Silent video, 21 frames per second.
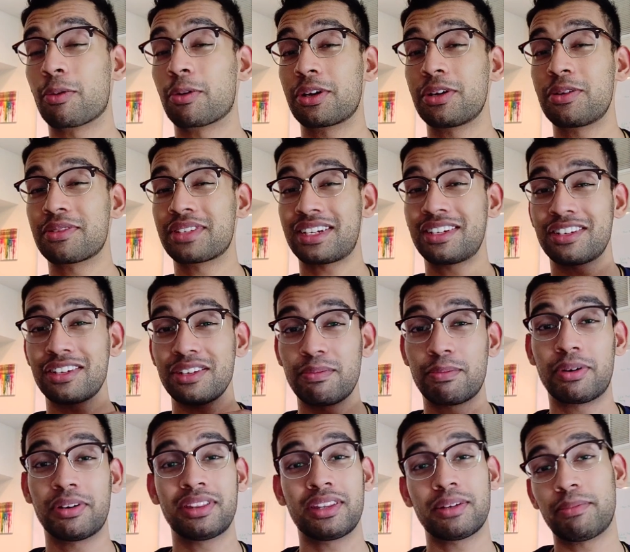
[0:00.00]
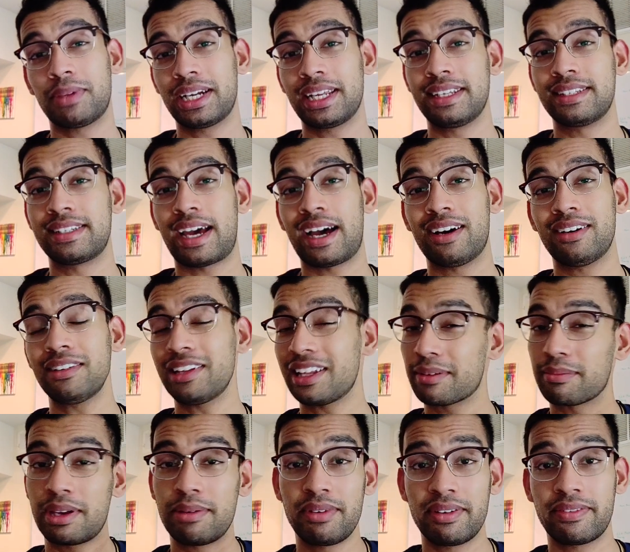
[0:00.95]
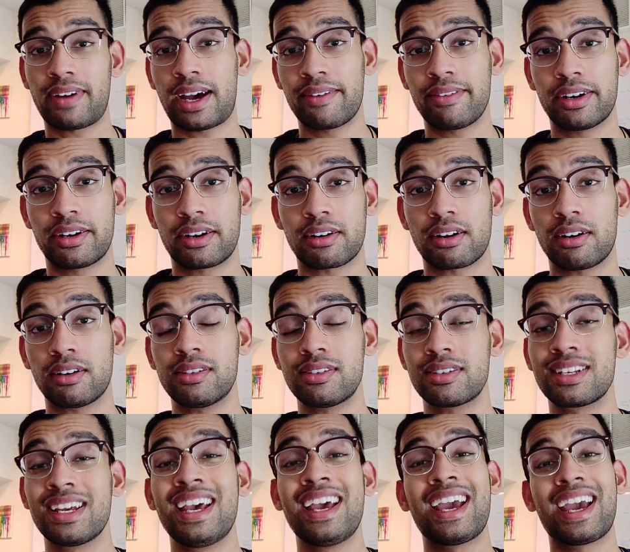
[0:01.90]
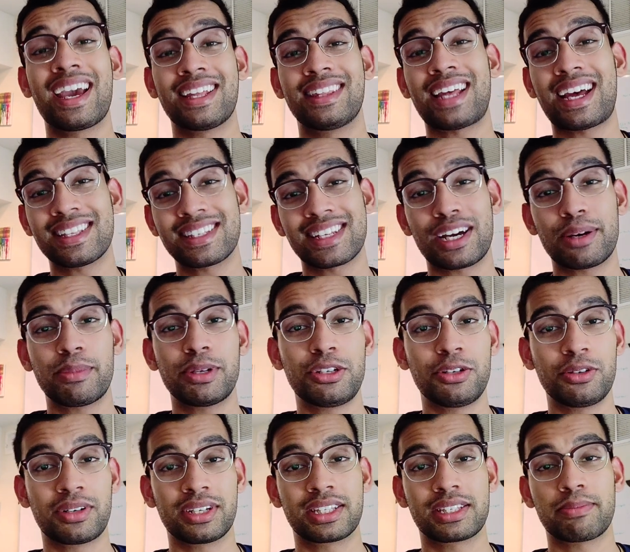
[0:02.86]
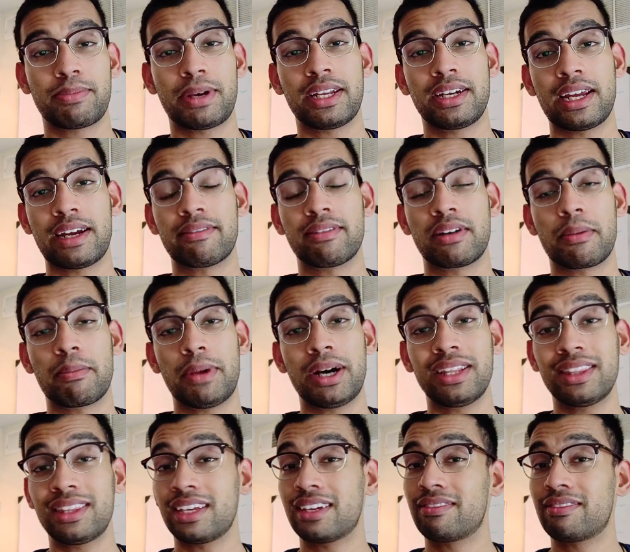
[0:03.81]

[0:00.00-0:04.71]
where you essentially put the money down, maybe $500, and that's how much you can spend every month.